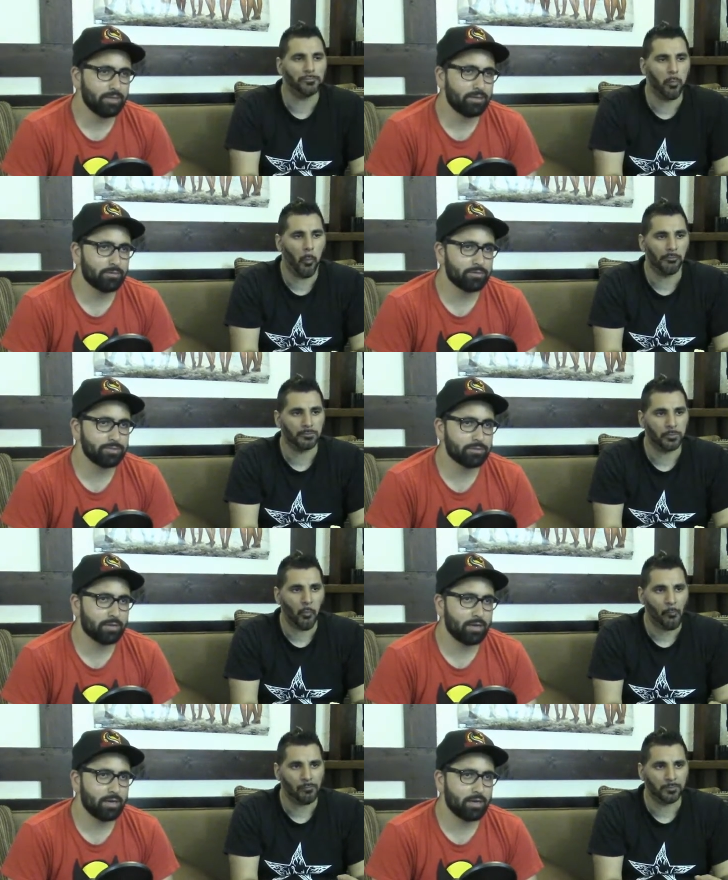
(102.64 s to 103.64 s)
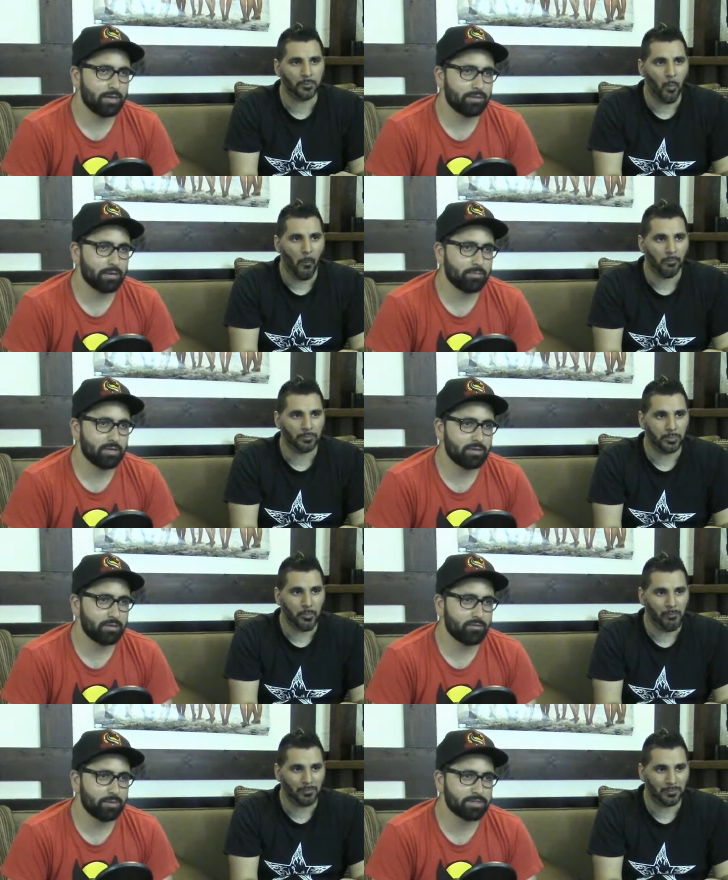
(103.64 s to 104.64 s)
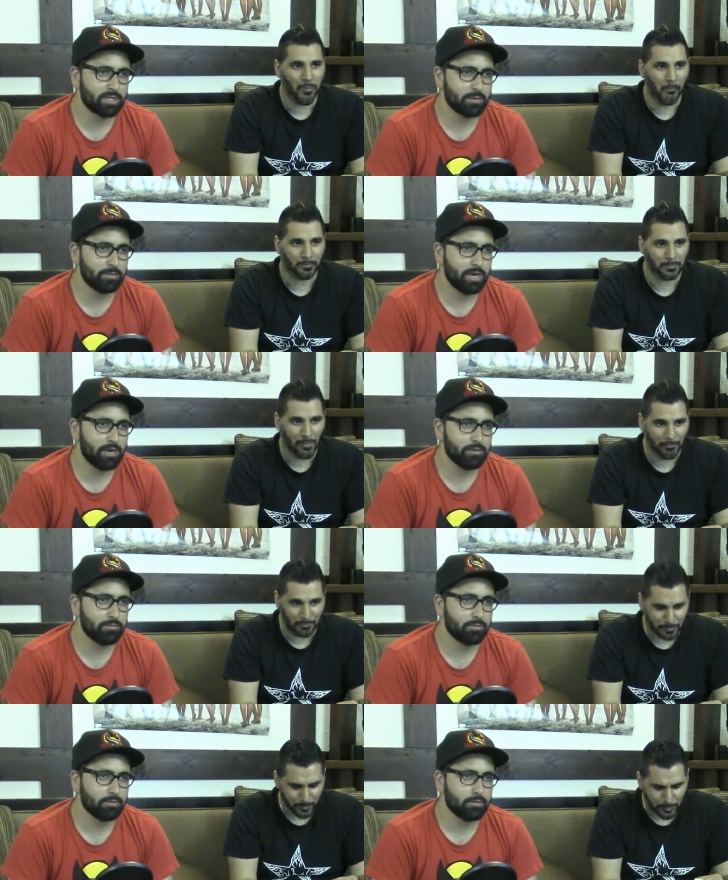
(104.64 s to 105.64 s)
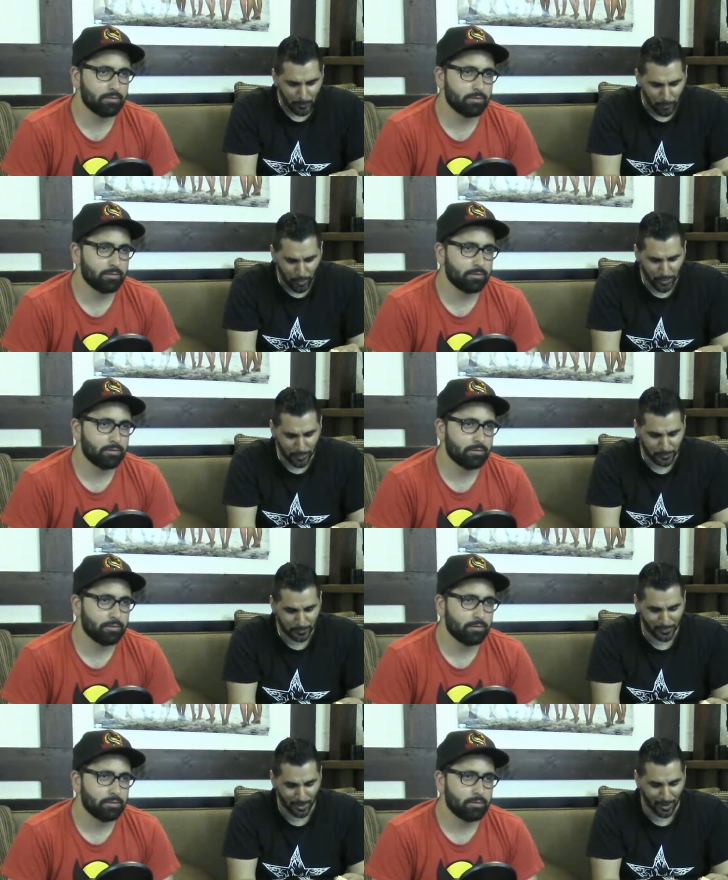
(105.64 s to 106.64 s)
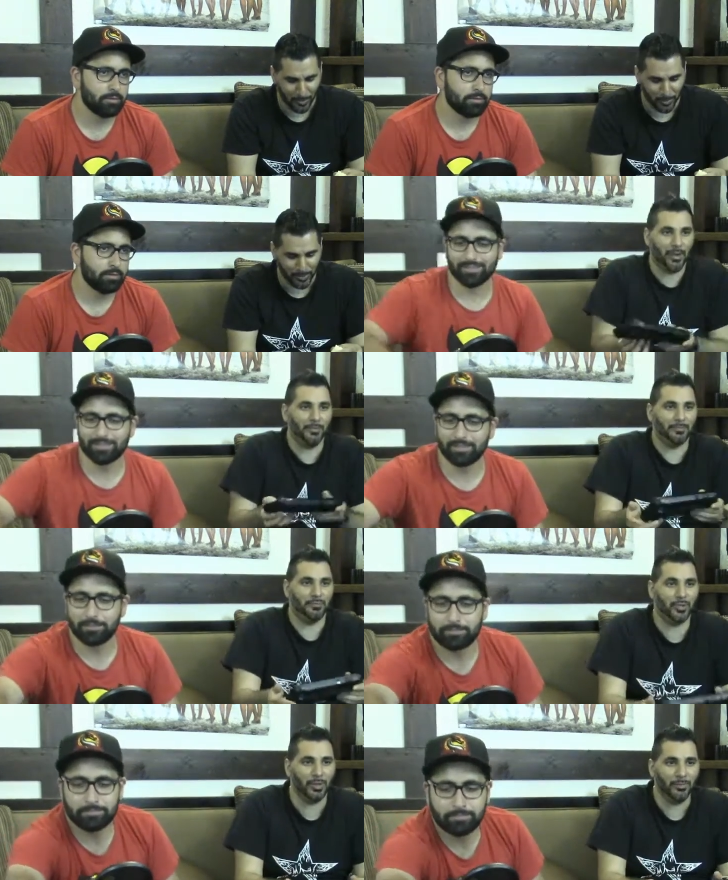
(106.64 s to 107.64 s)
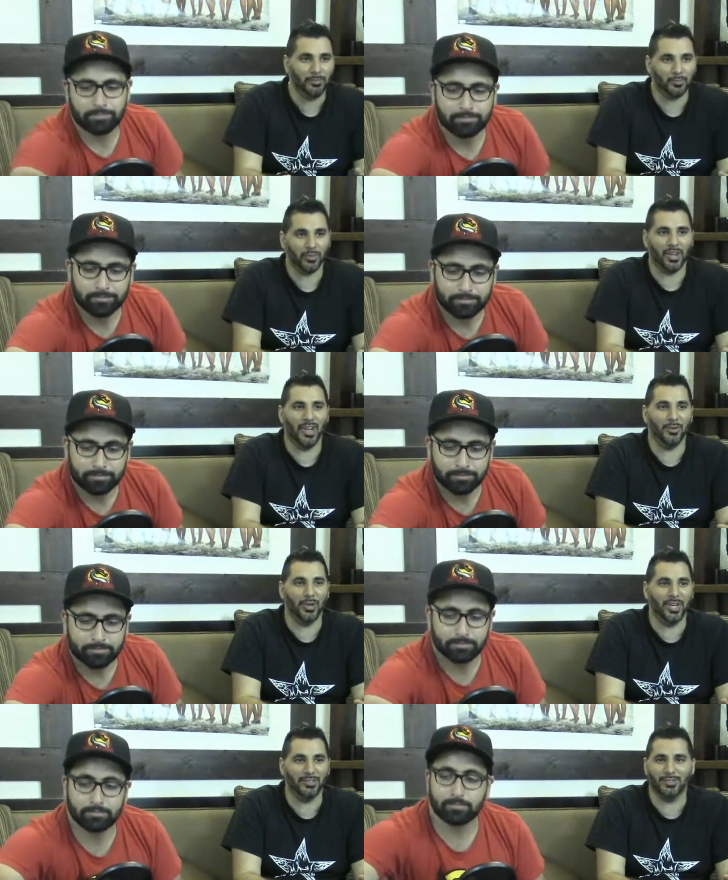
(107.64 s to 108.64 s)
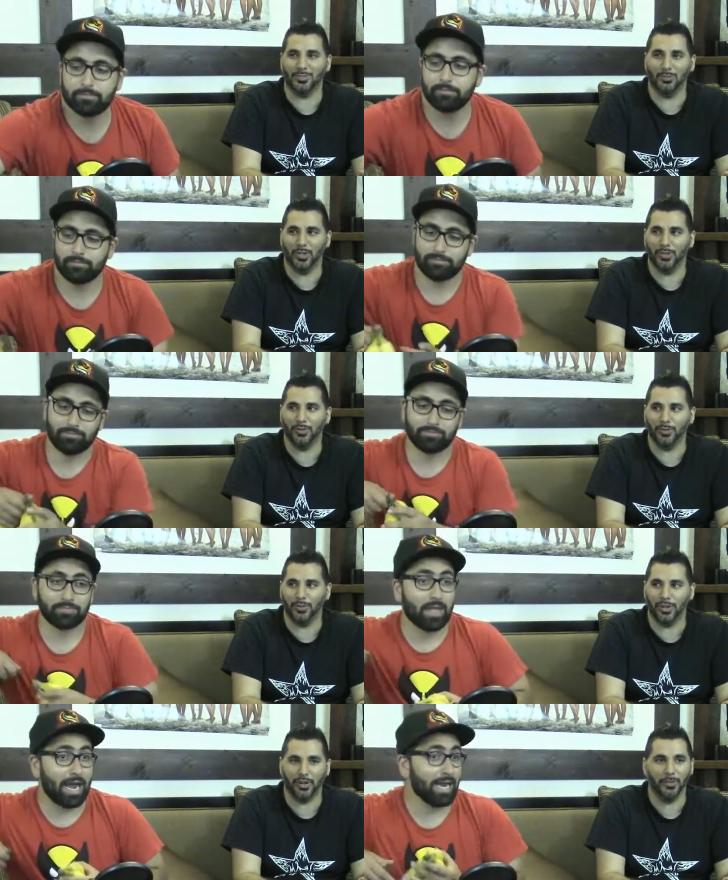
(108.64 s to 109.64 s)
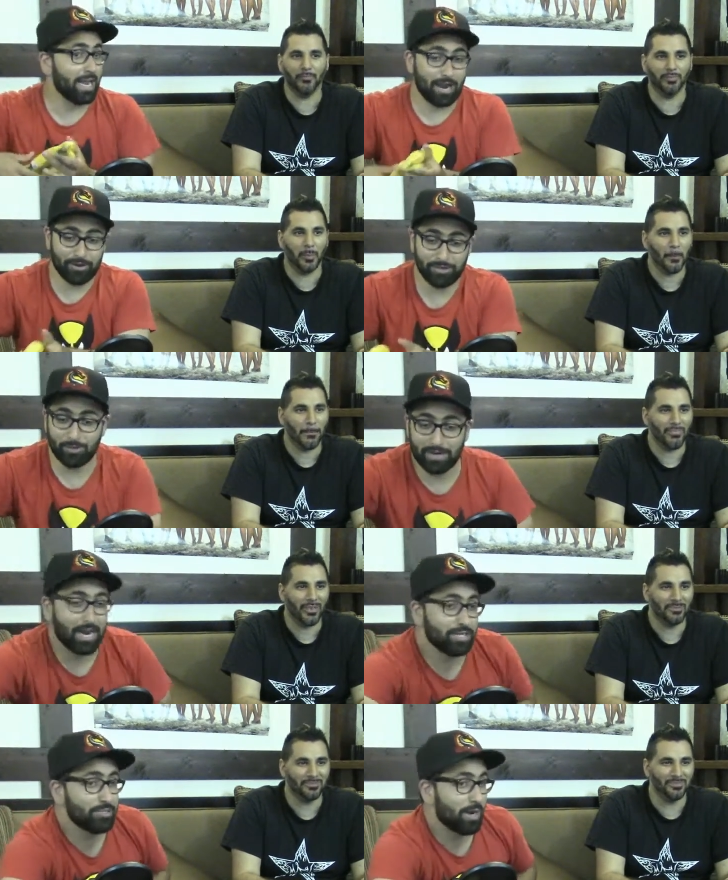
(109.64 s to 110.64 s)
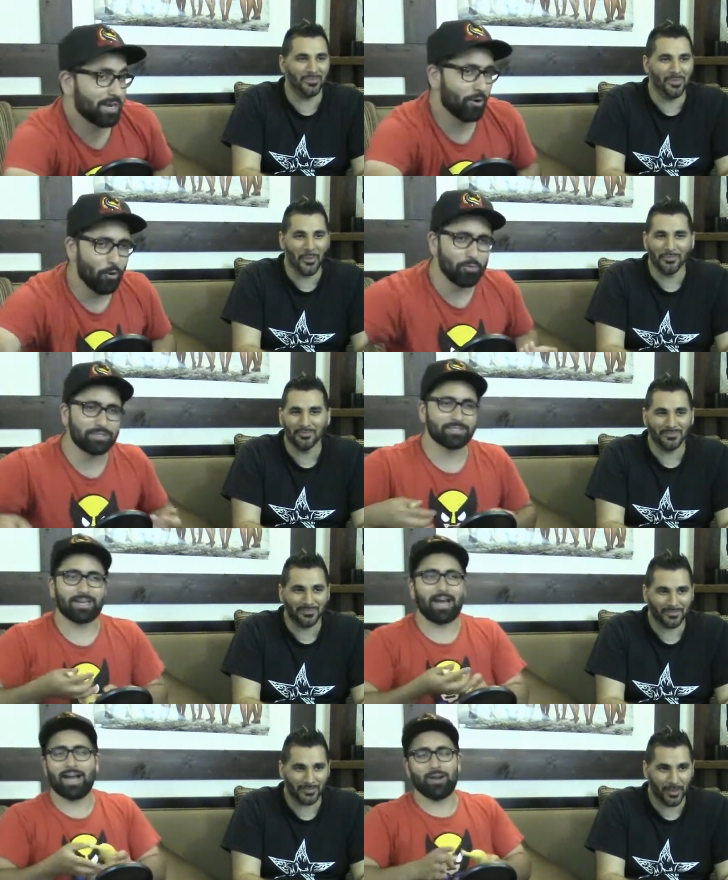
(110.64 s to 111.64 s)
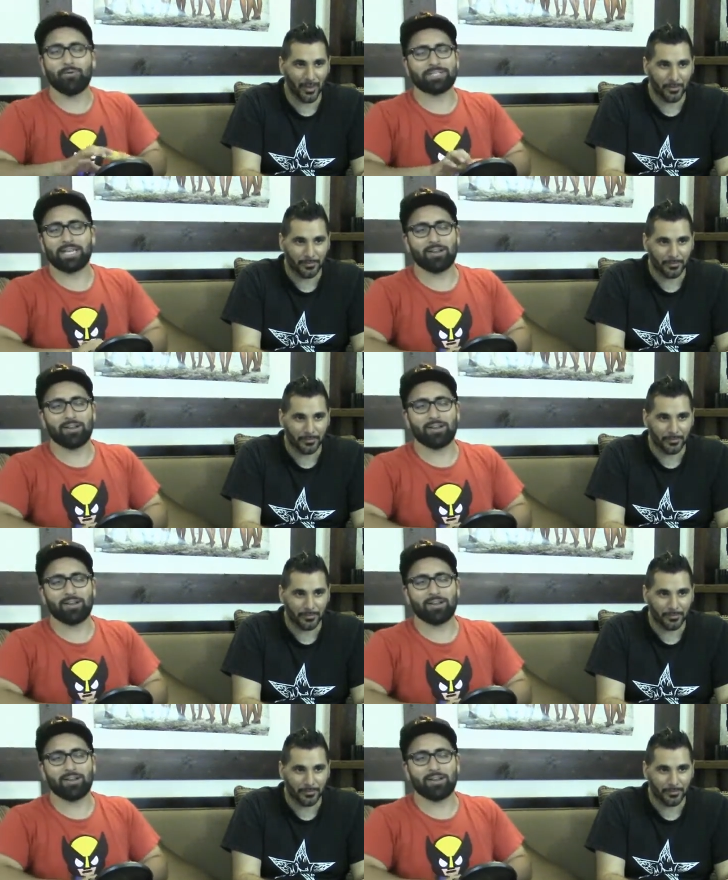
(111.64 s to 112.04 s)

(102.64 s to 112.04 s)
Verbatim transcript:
Speaker 1: okay, Rooz, I think I'm gonna go for my second banana.
Speaker 2: Yep. And, you know, guy who hates Wii U over here.
Speaker 1: I, uh, you know what? I do. I always, I always